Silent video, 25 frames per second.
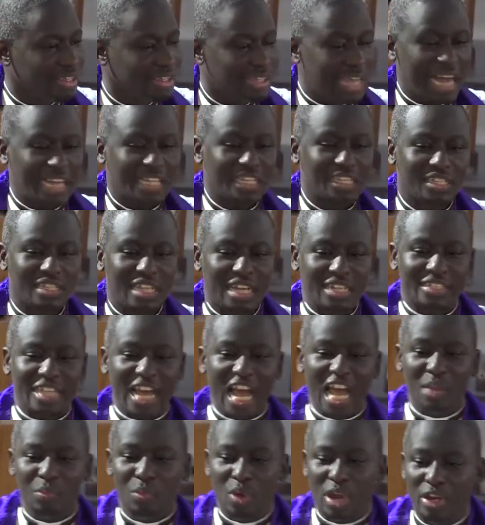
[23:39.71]
That is the
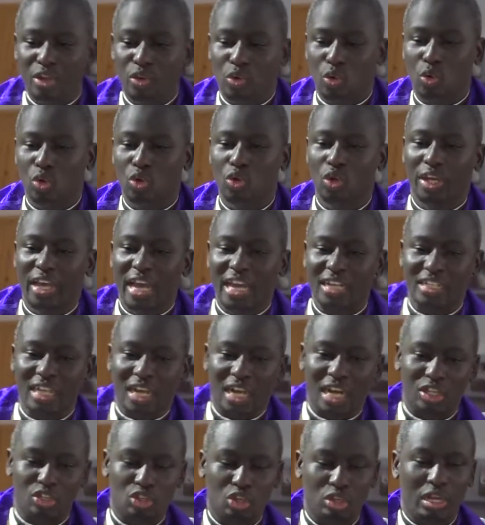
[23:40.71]
time when you could get a
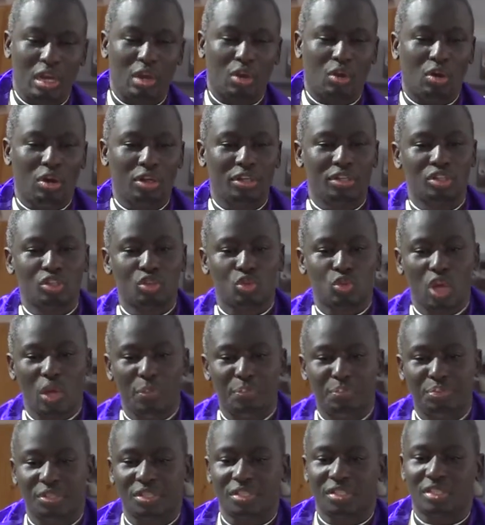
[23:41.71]
casoda called the
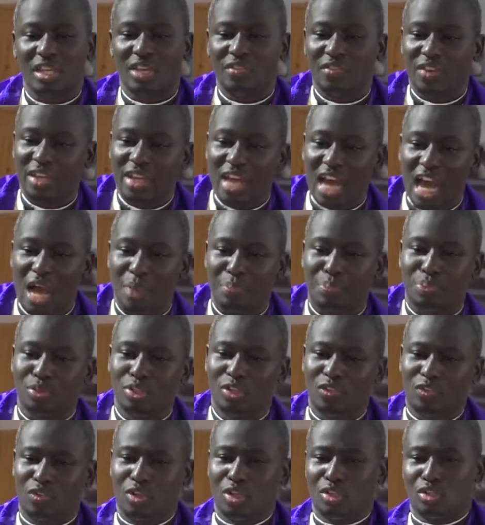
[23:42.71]
Sweps 7 Up,
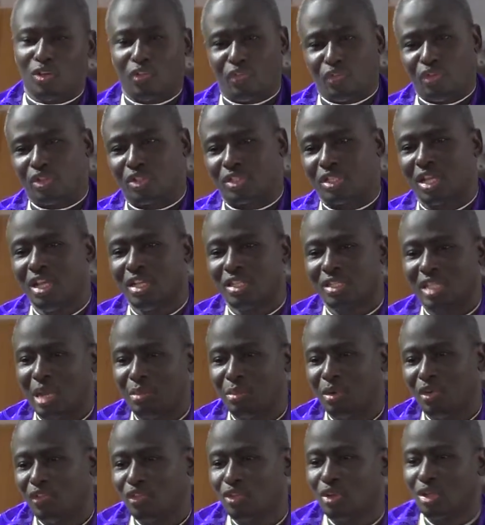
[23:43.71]
if those of you,
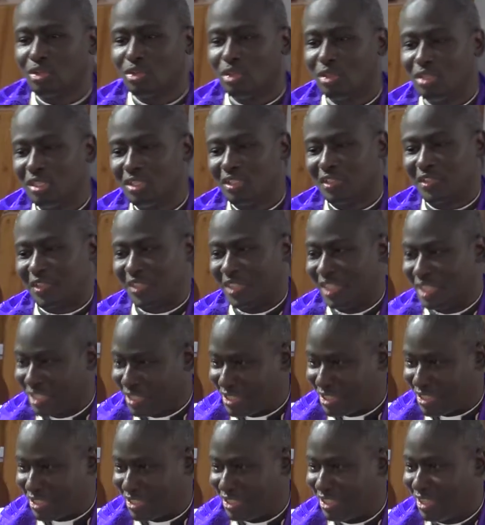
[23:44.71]
some of you don't know these
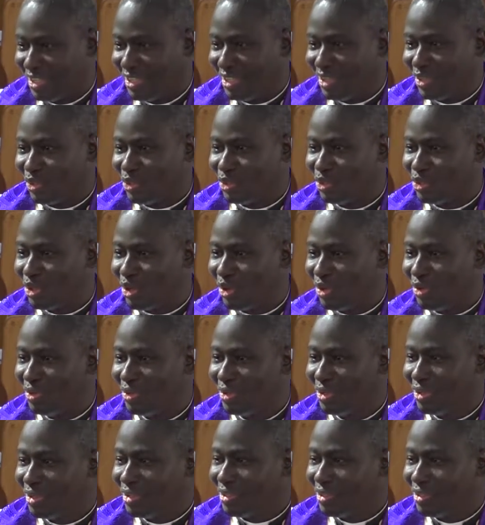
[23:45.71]
things, you know.